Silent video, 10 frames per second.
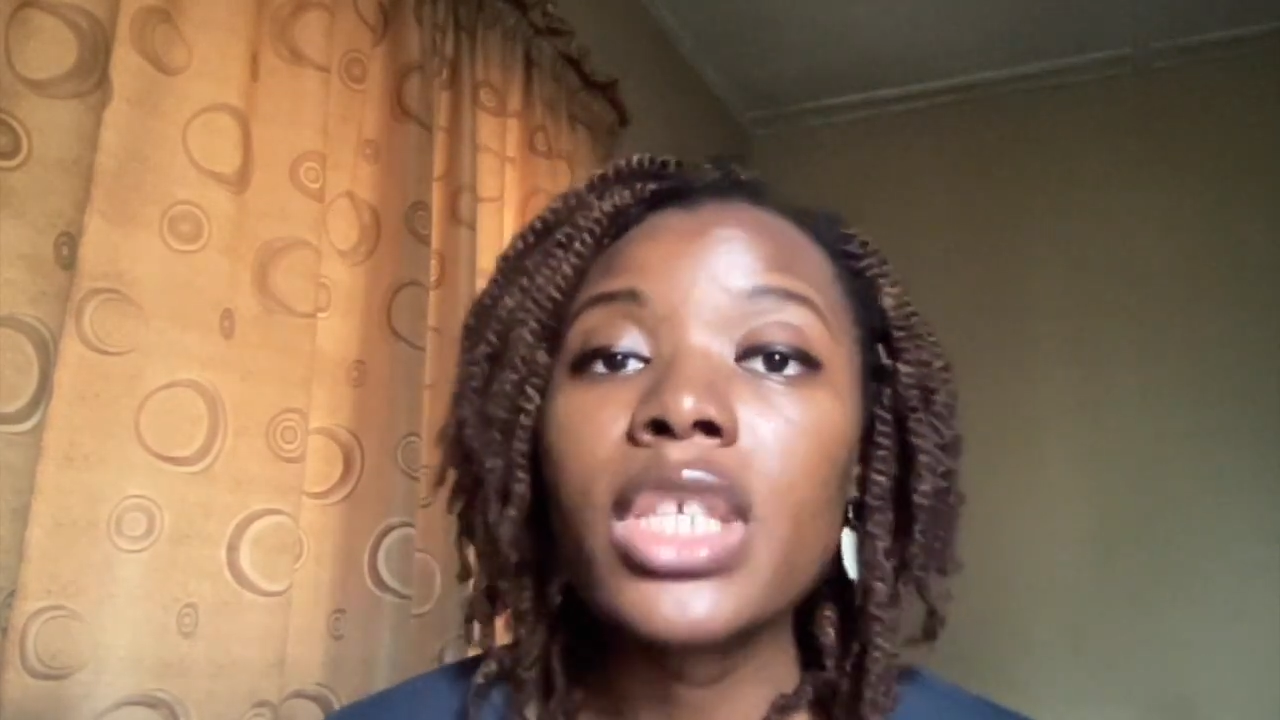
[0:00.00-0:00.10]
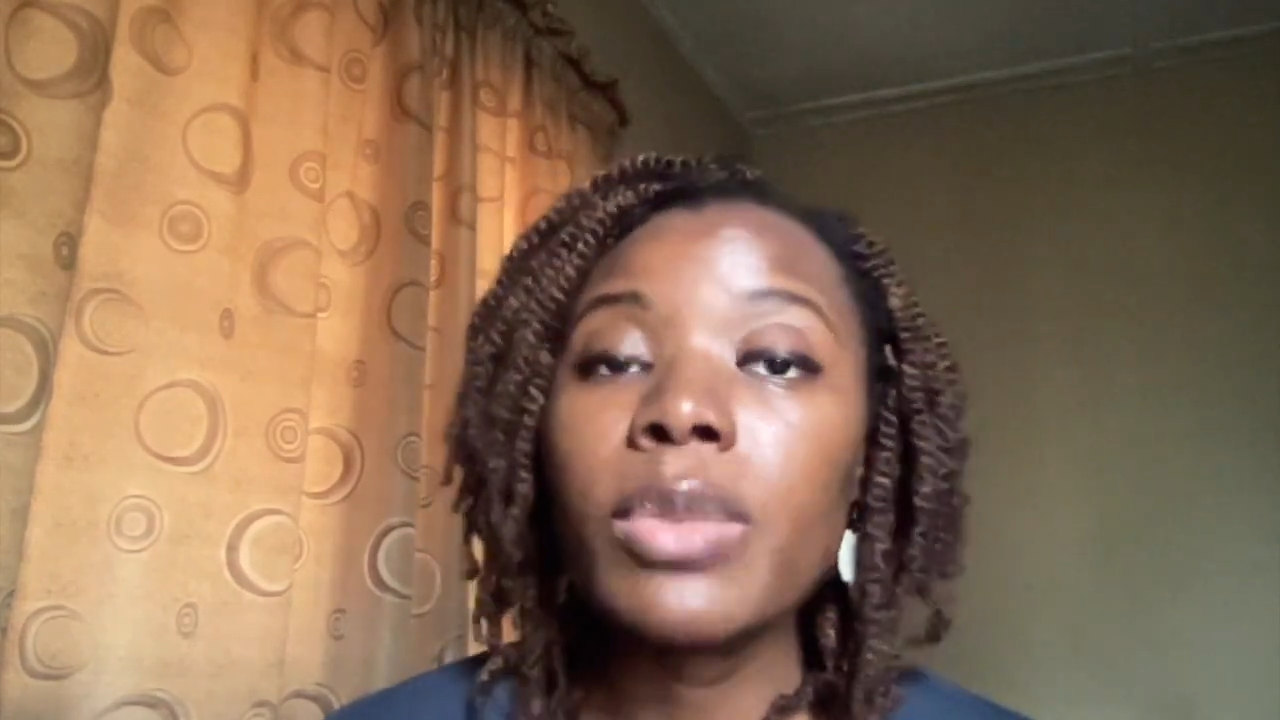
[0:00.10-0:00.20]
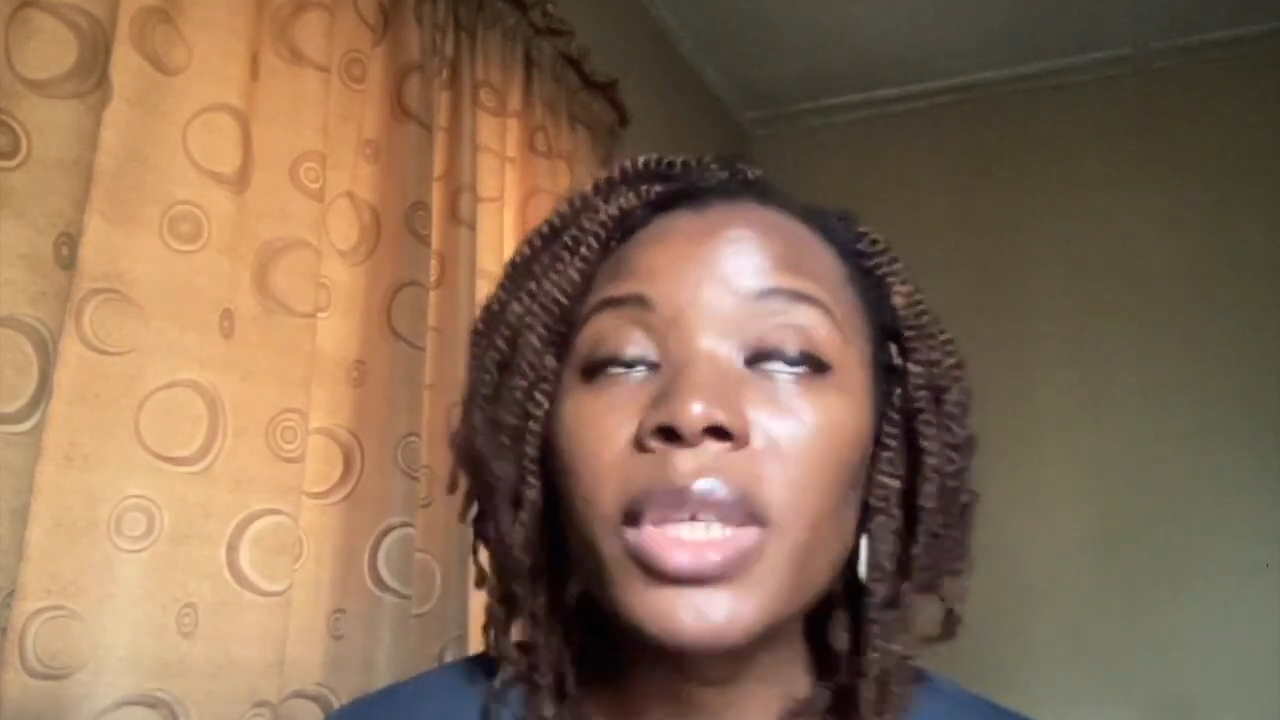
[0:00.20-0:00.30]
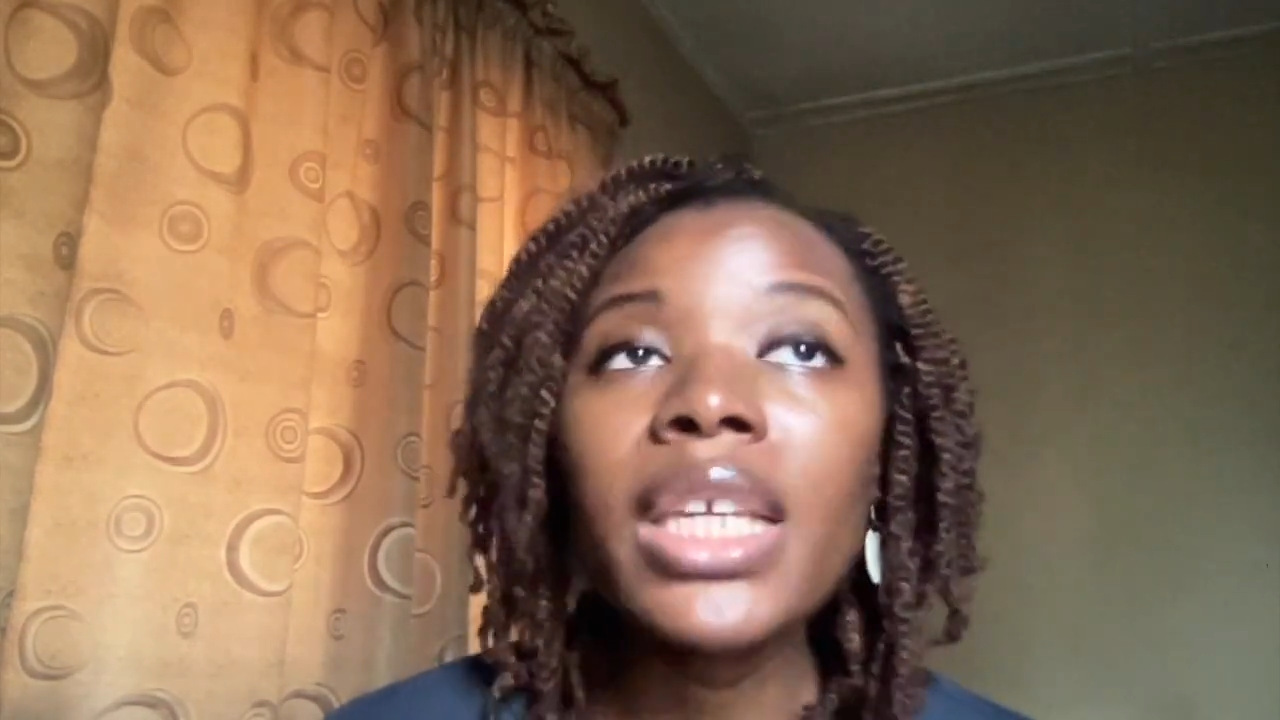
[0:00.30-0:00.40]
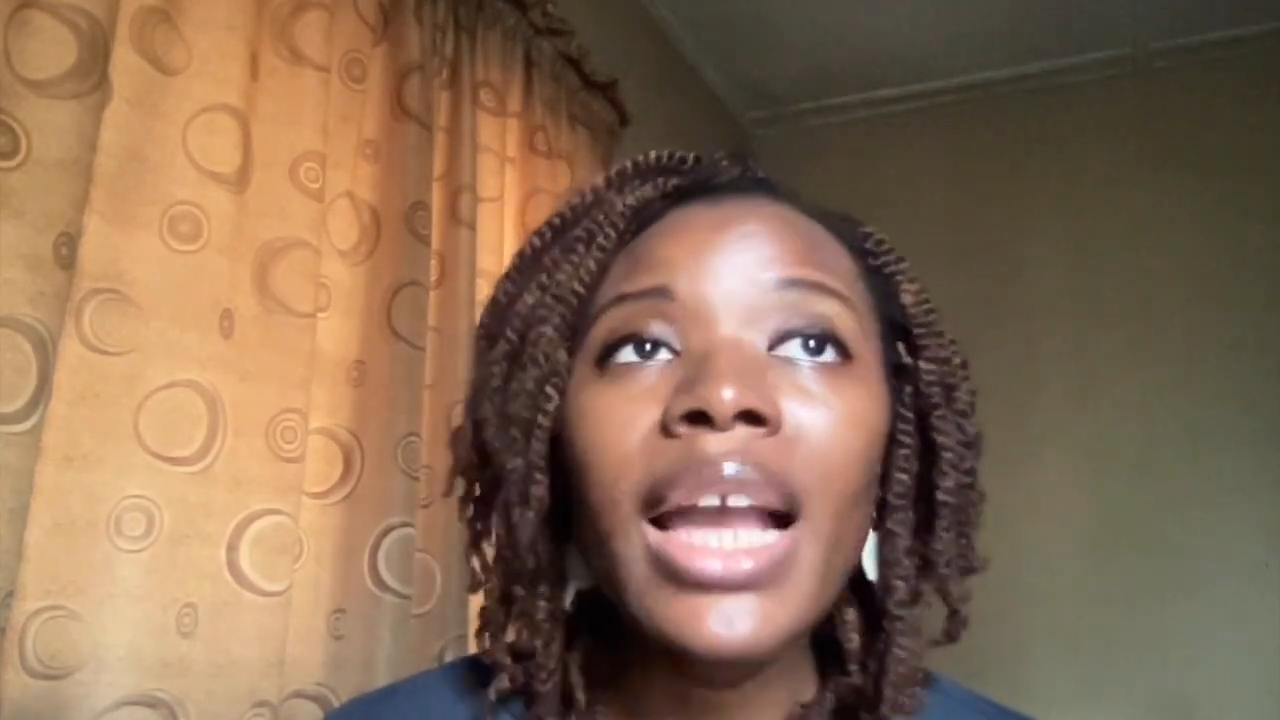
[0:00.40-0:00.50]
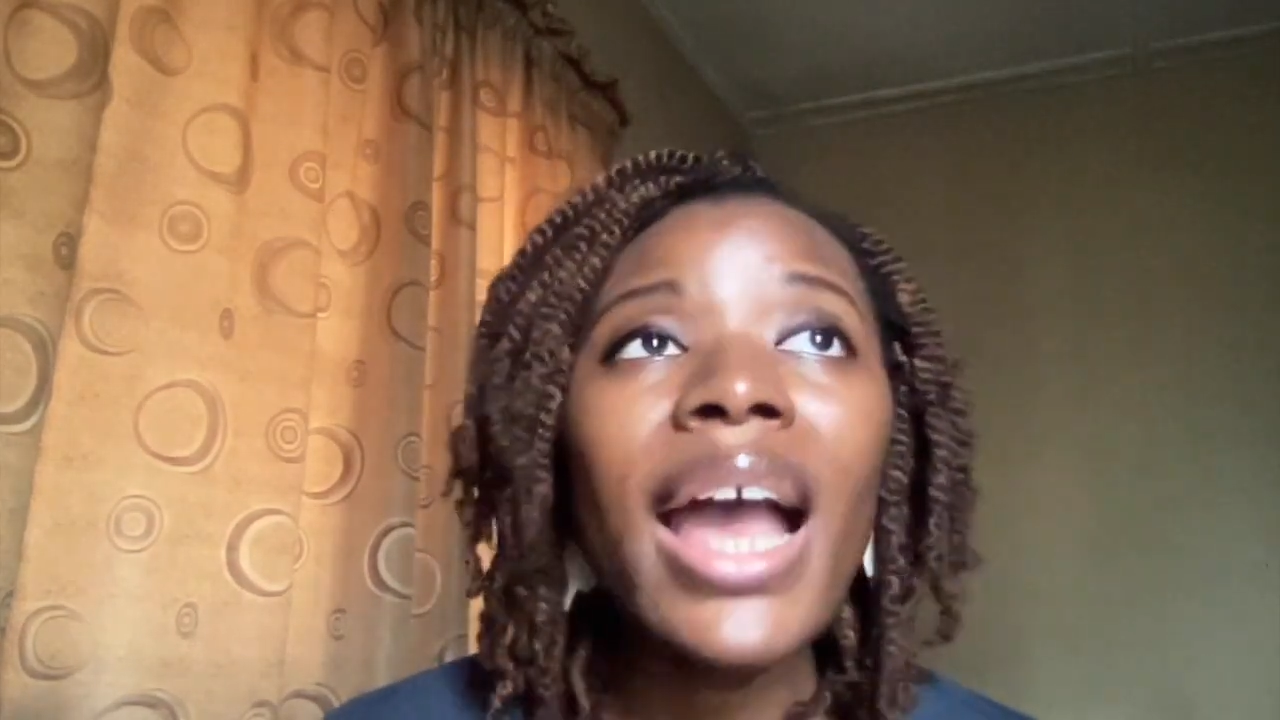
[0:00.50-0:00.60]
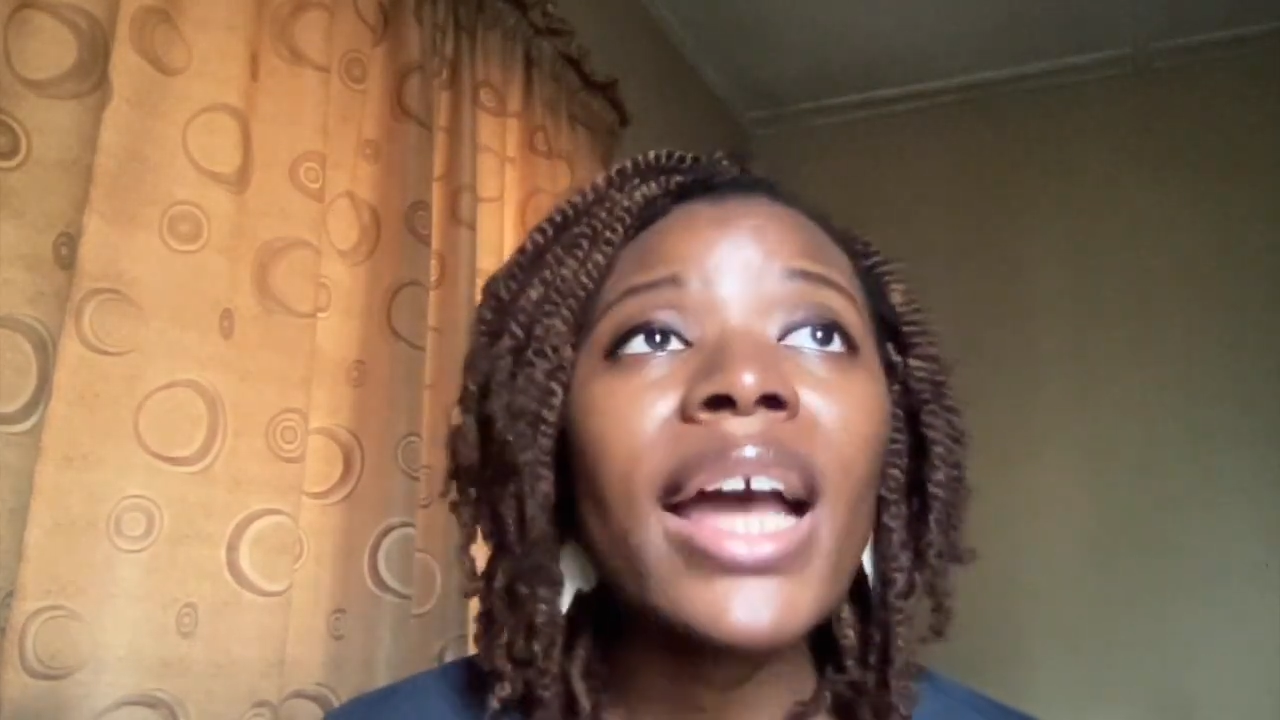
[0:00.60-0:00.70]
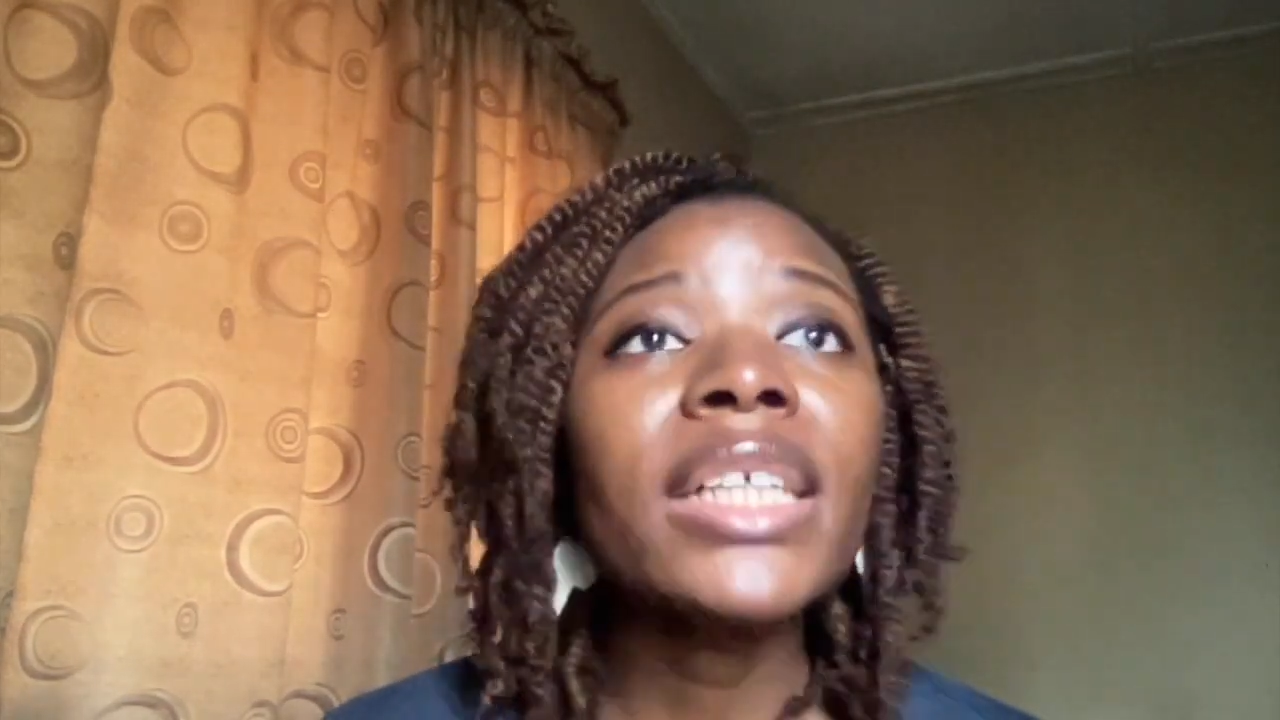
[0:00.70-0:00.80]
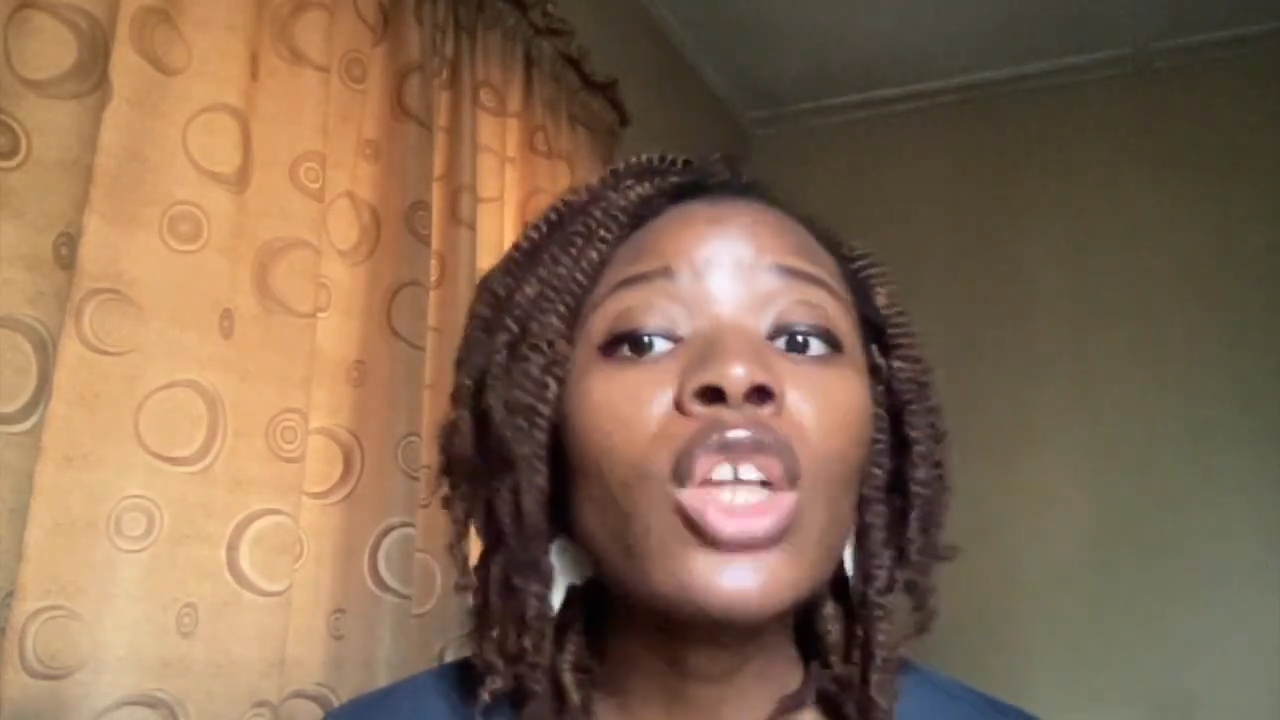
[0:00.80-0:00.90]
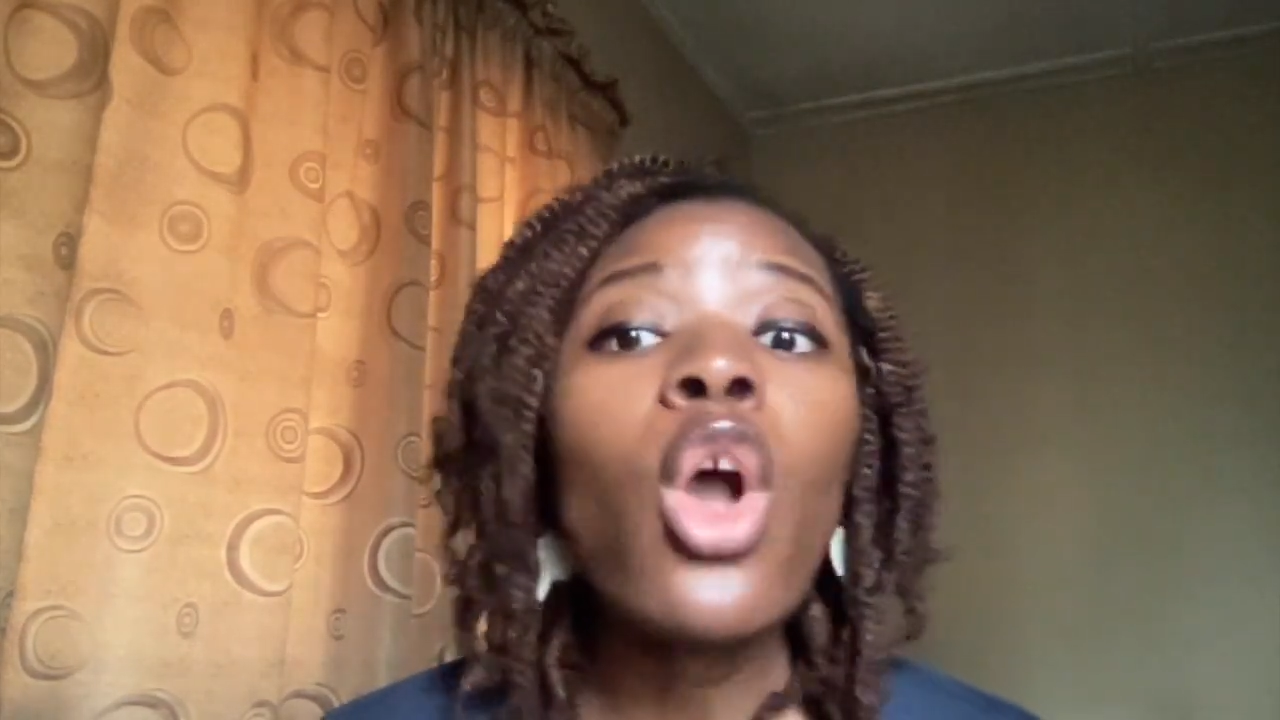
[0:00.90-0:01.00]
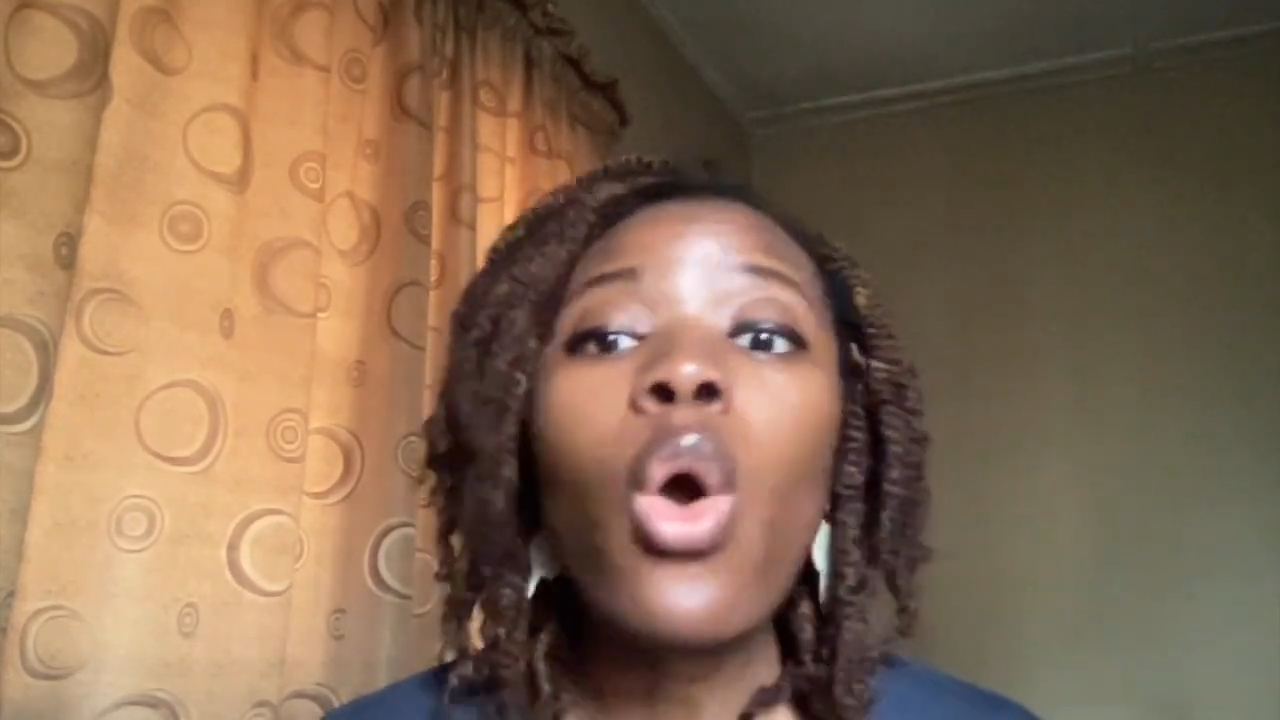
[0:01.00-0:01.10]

speakers